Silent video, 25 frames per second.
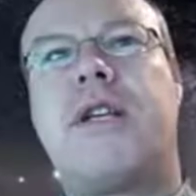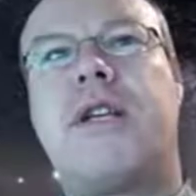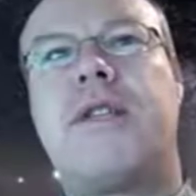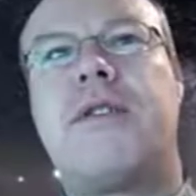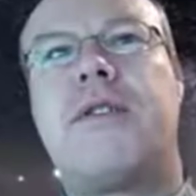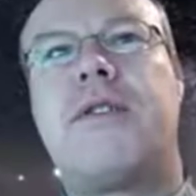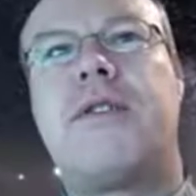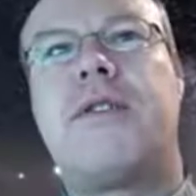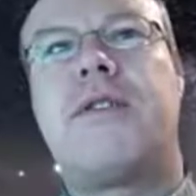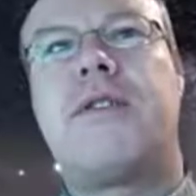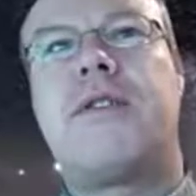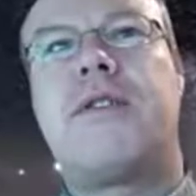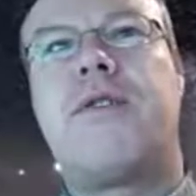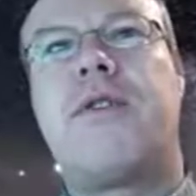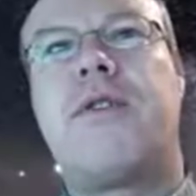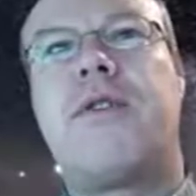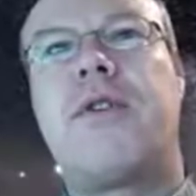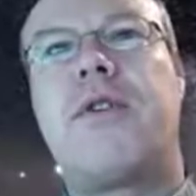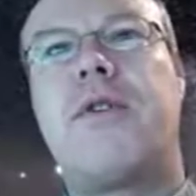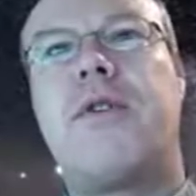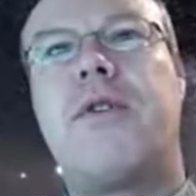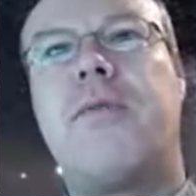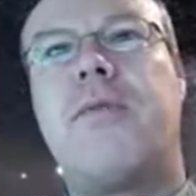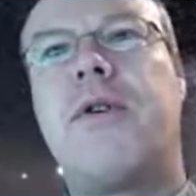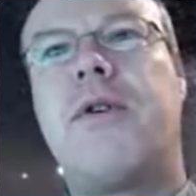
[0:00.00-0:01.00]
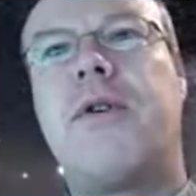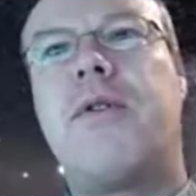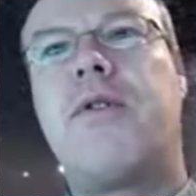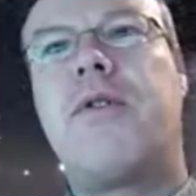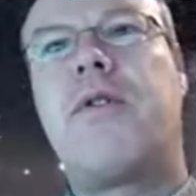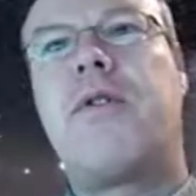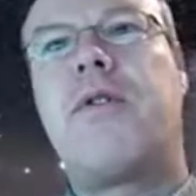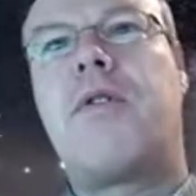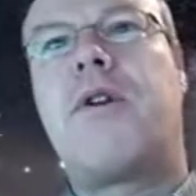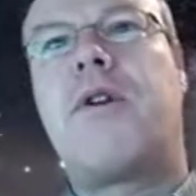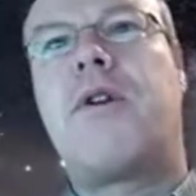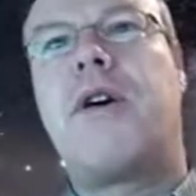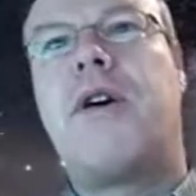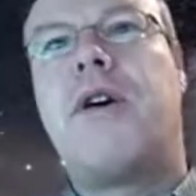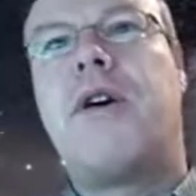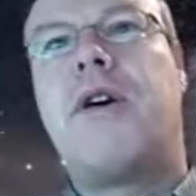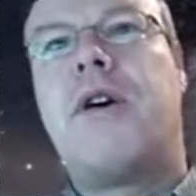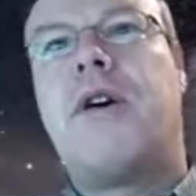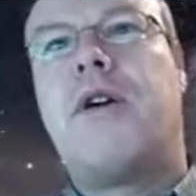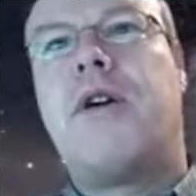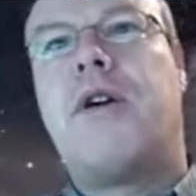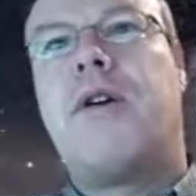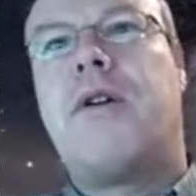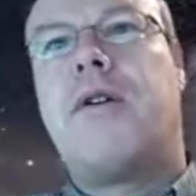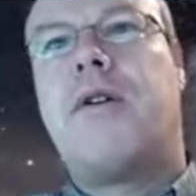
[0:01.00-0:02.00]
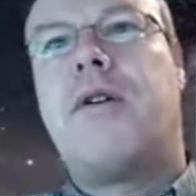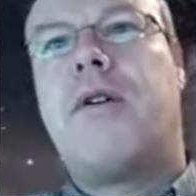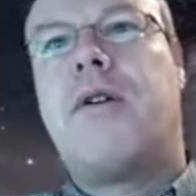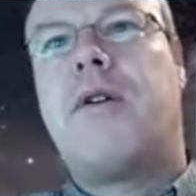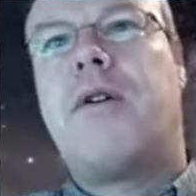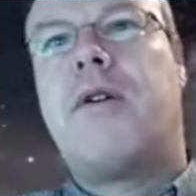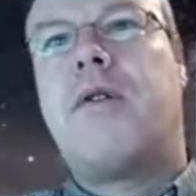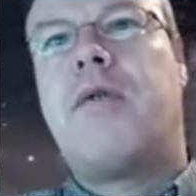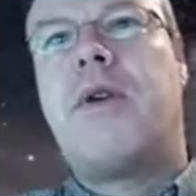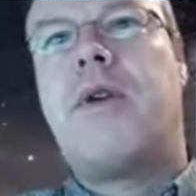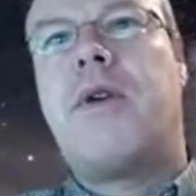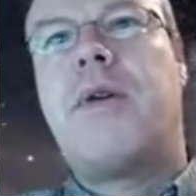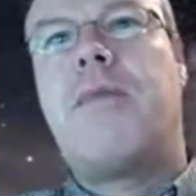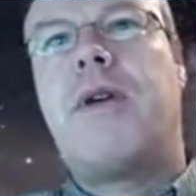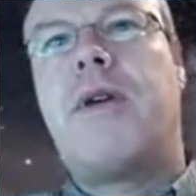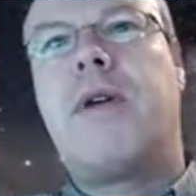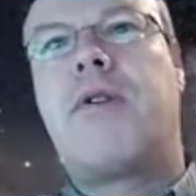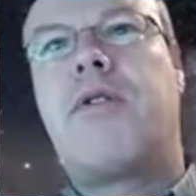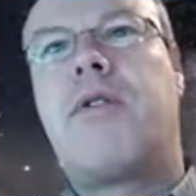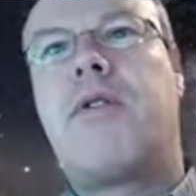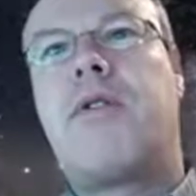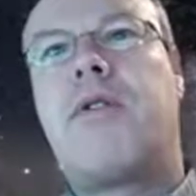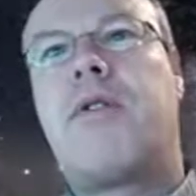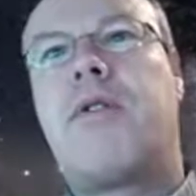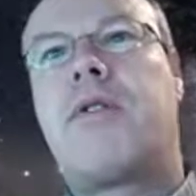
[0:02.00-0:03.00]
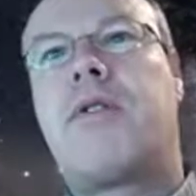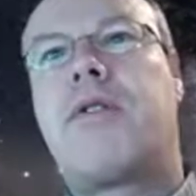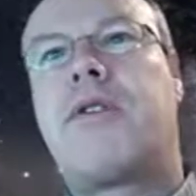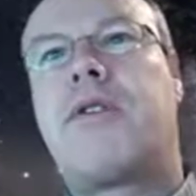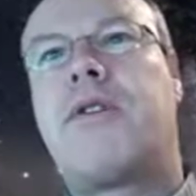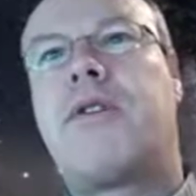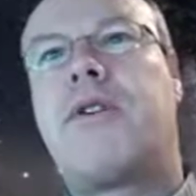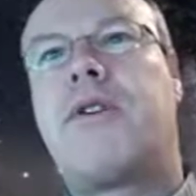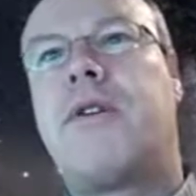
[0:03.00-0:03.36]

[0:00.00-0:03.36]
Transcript: a spherical mirror, ring mirrors.